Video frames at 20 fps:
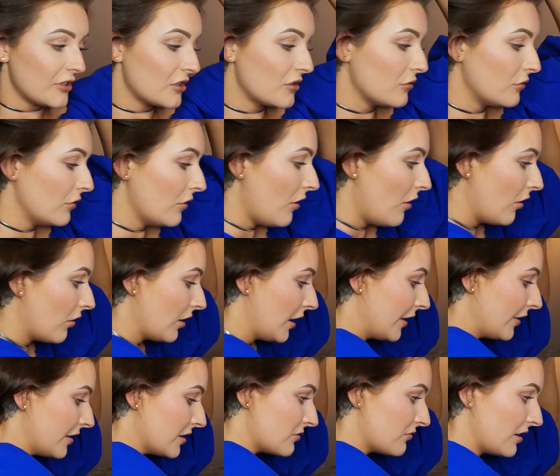so long,
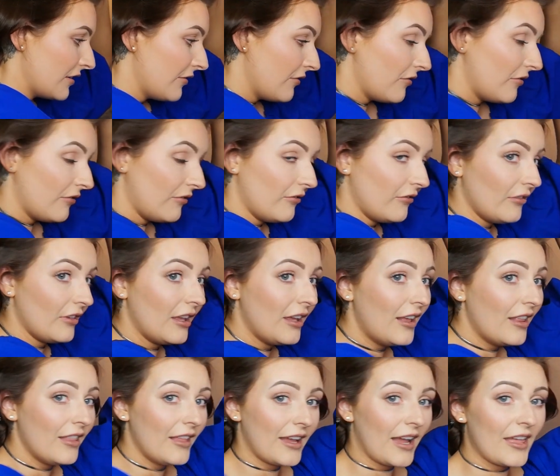like they don't even,
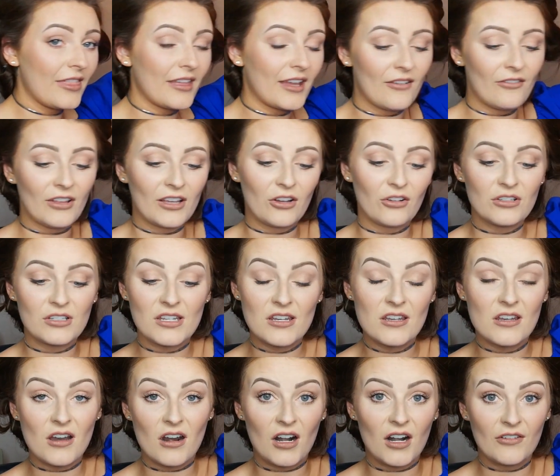like I think I've like got
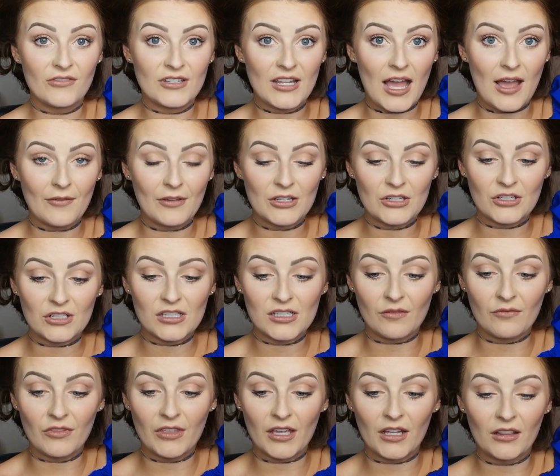nerve damage or
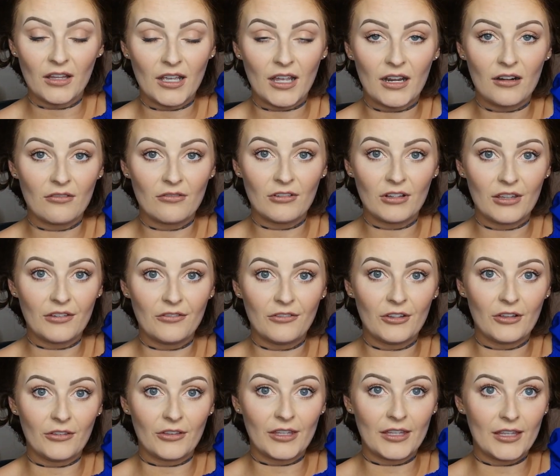something, like I don't really
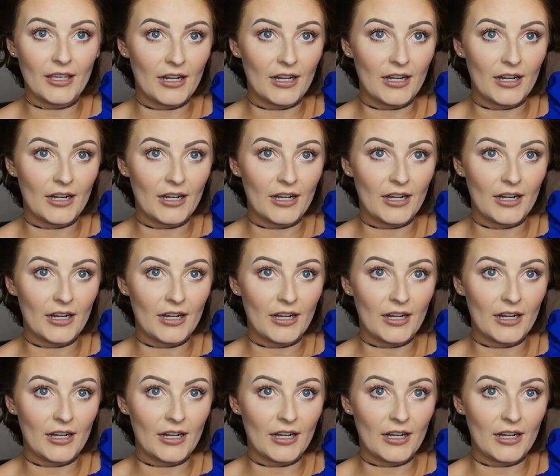feel the heat